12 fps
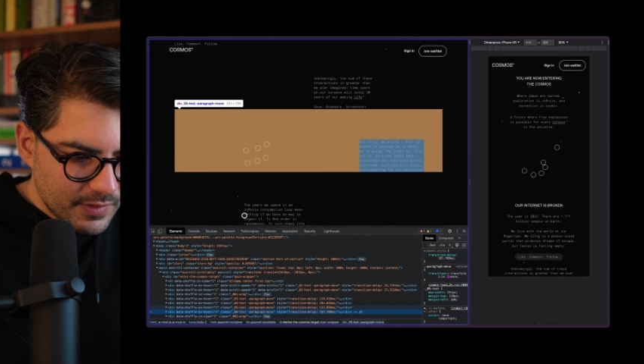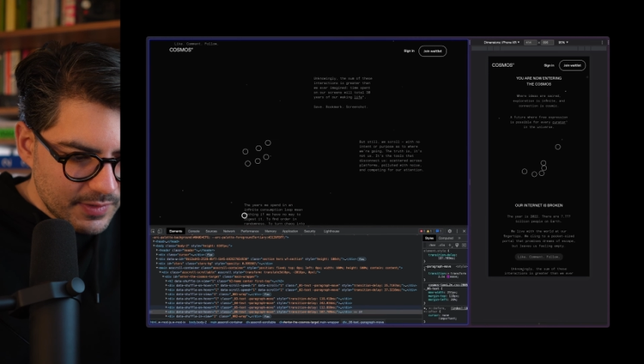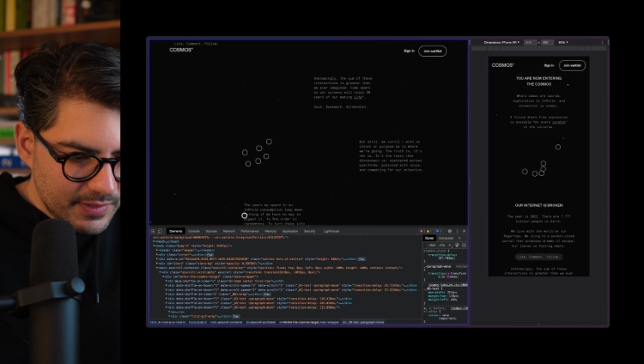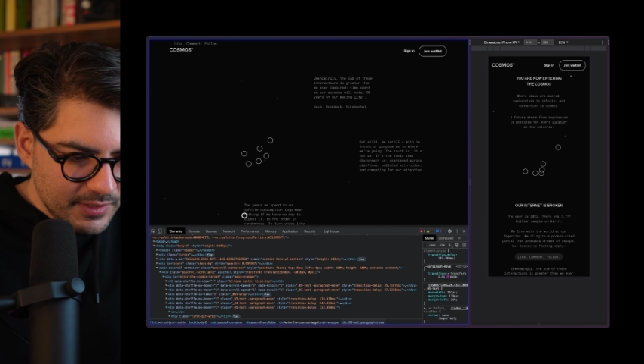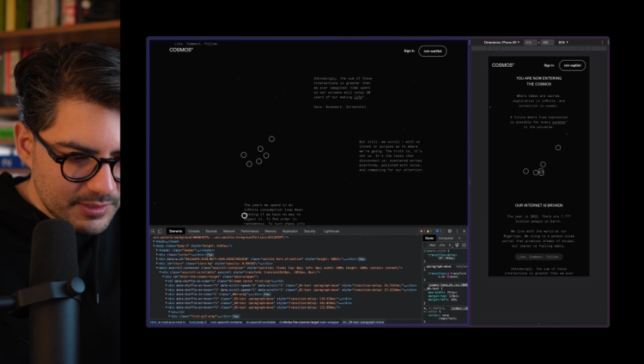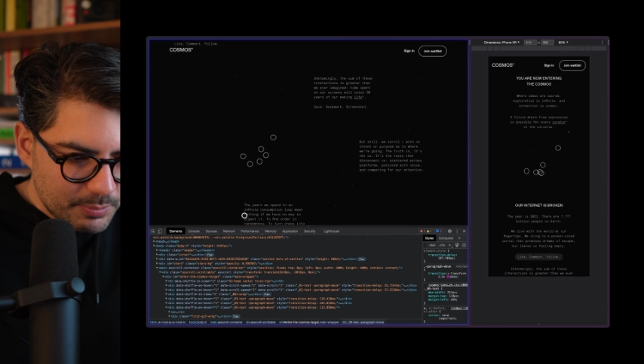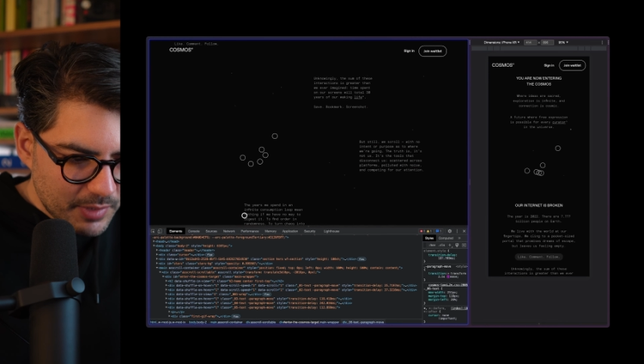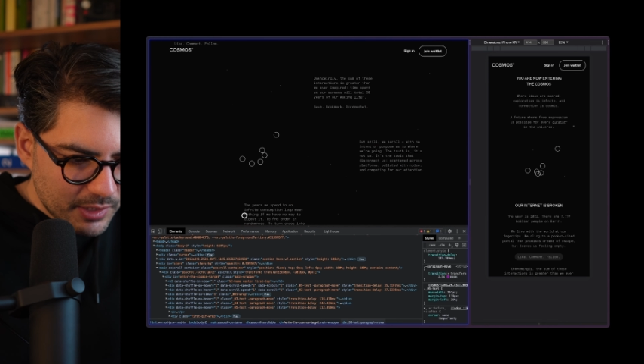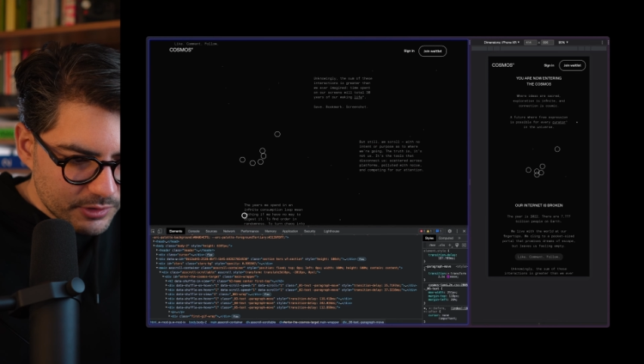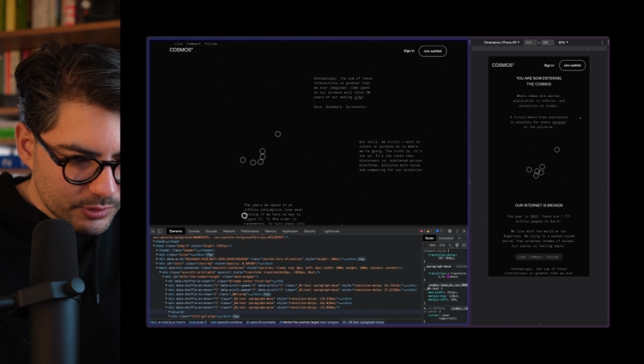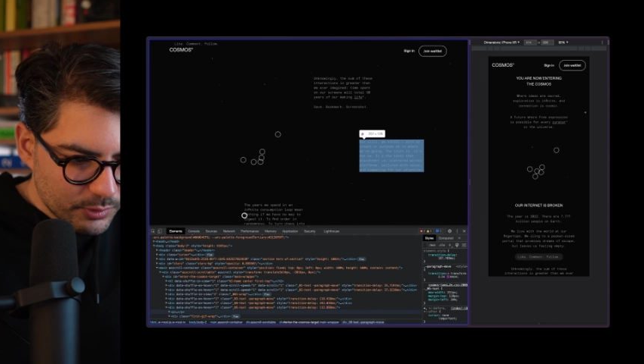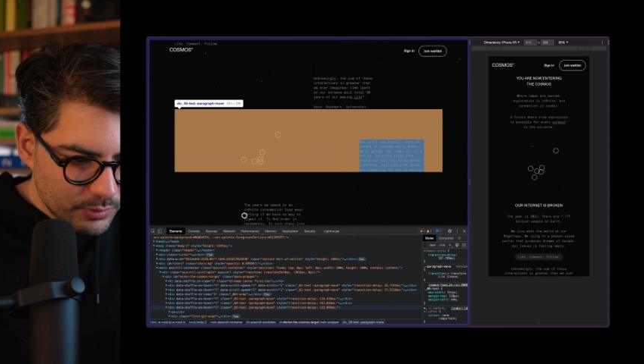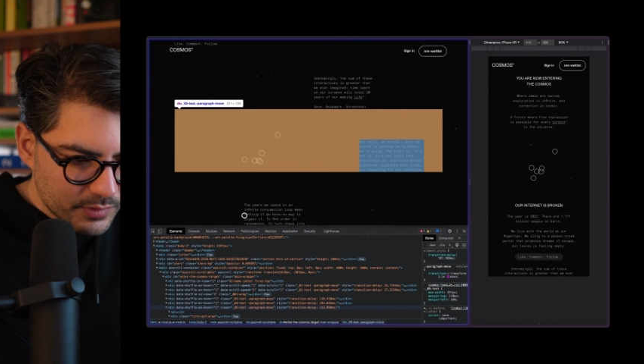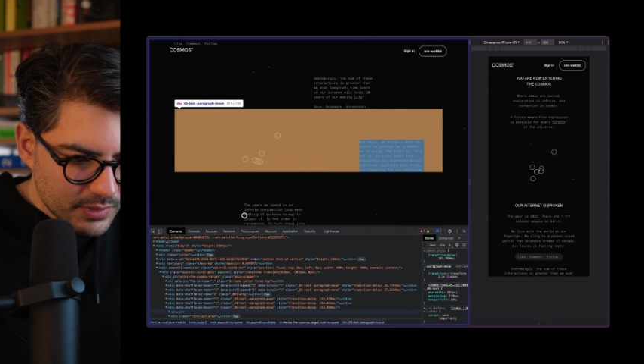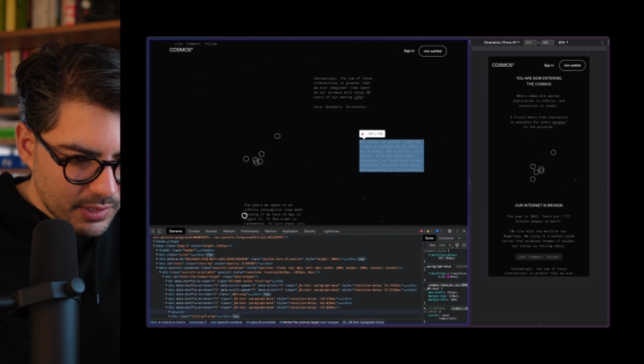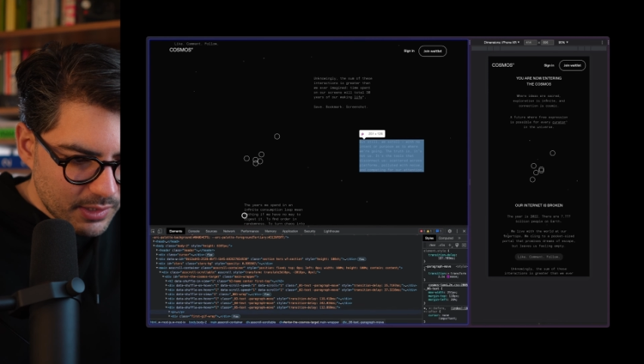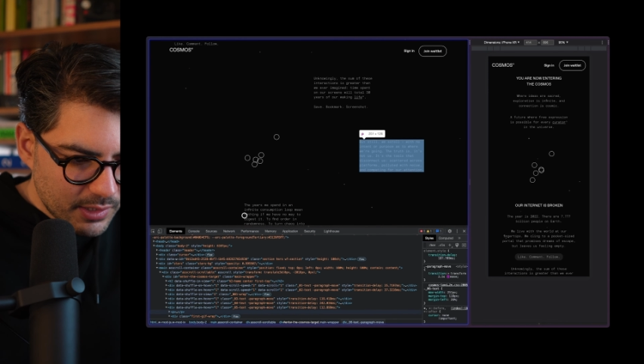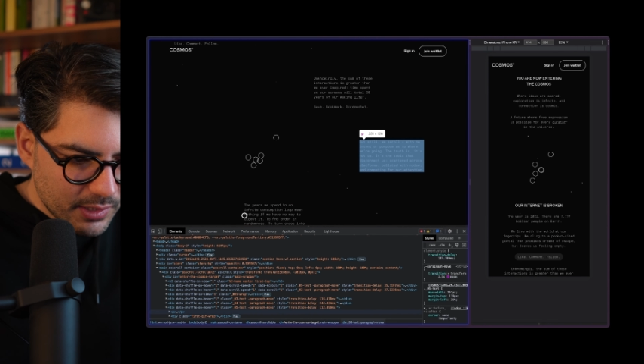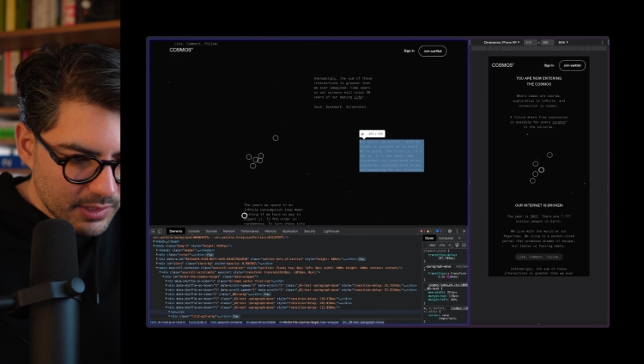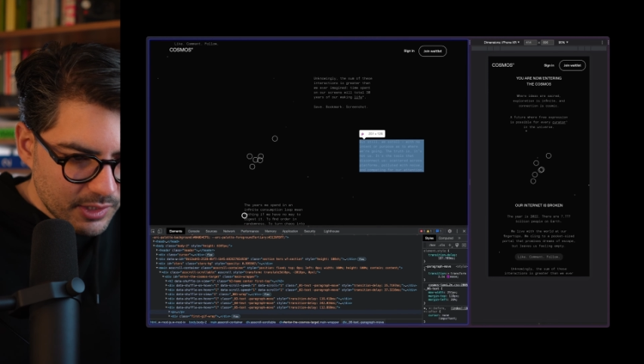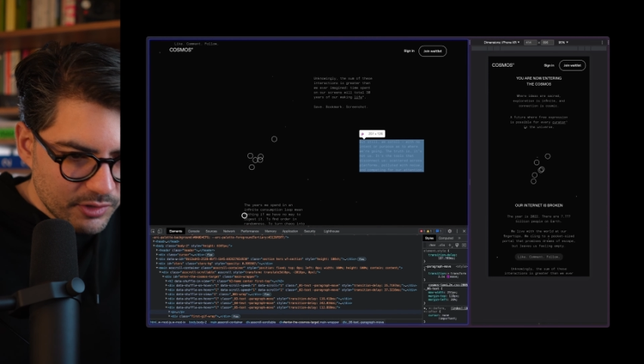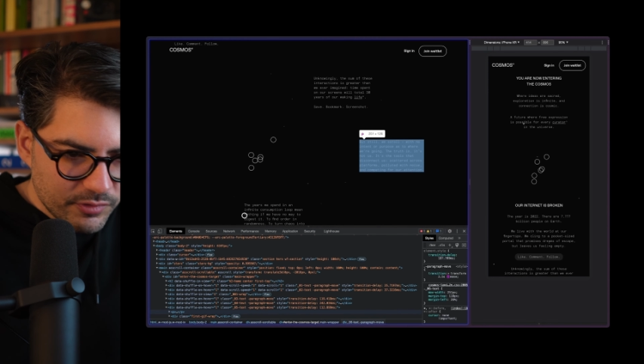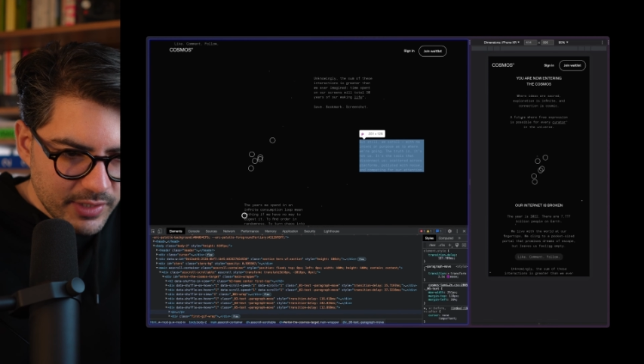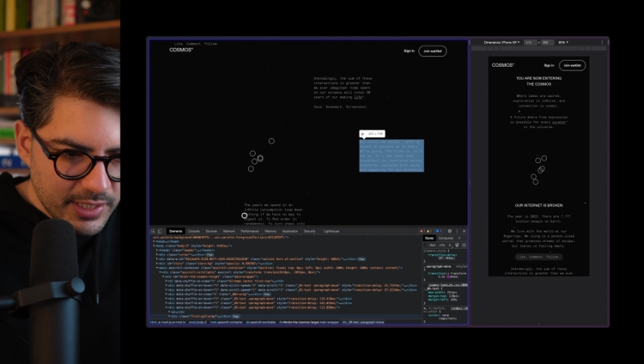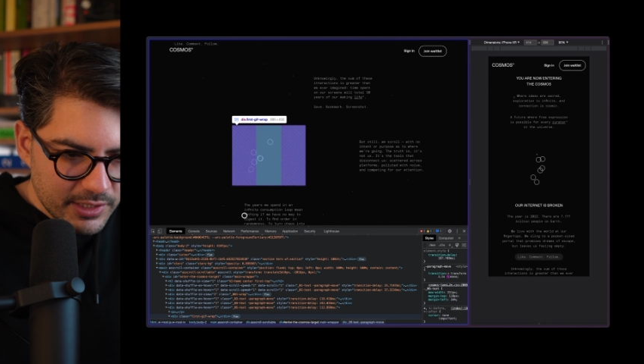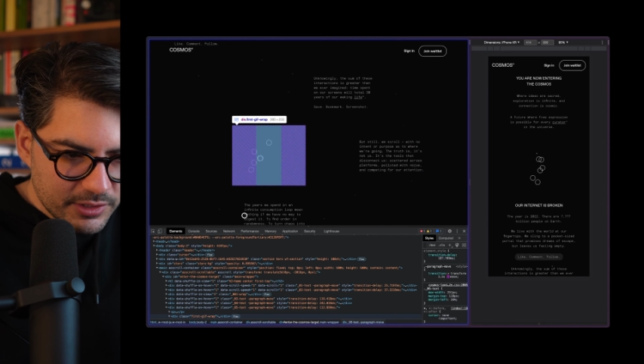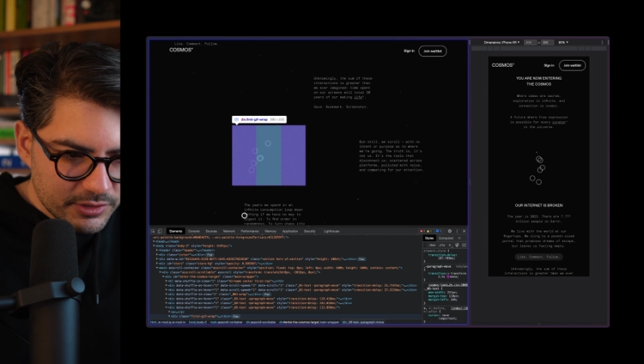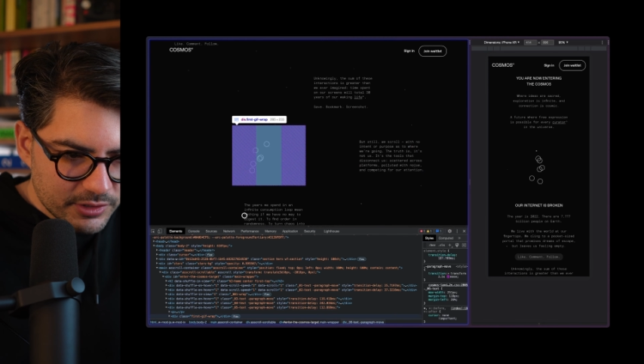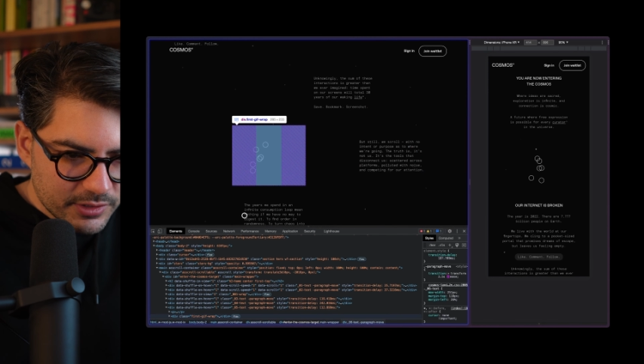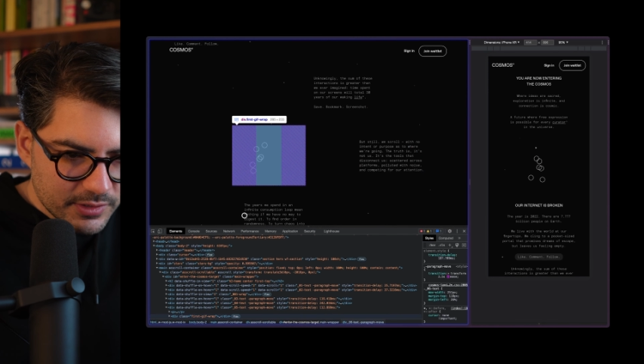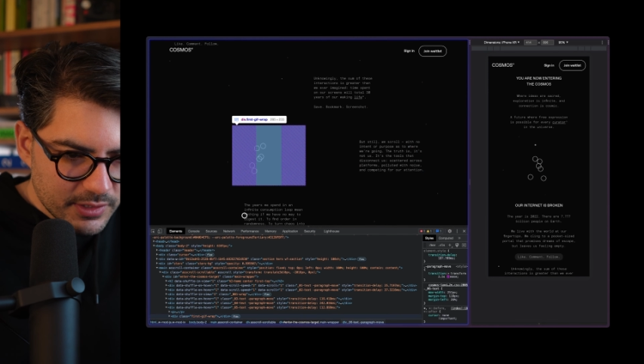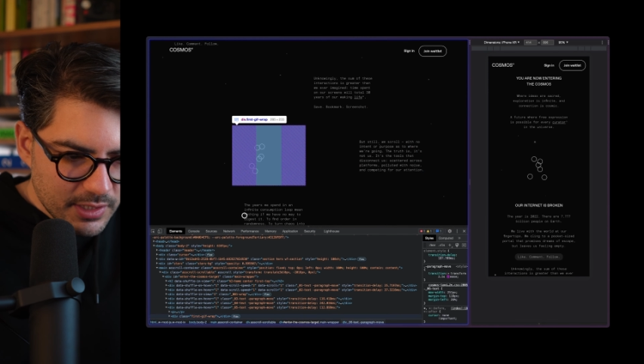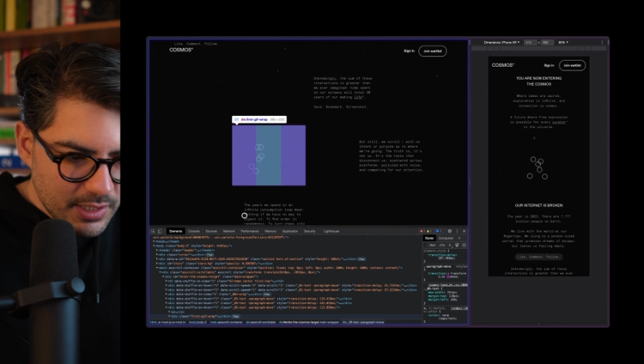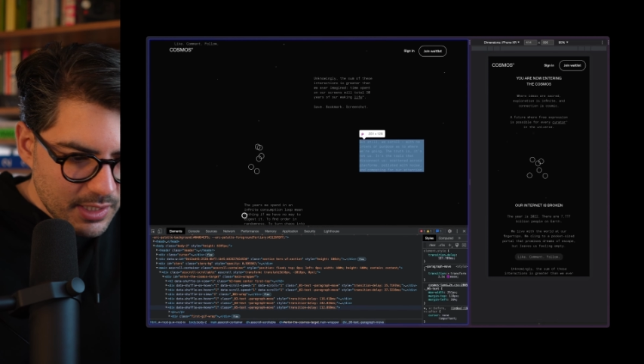these modules are arranged.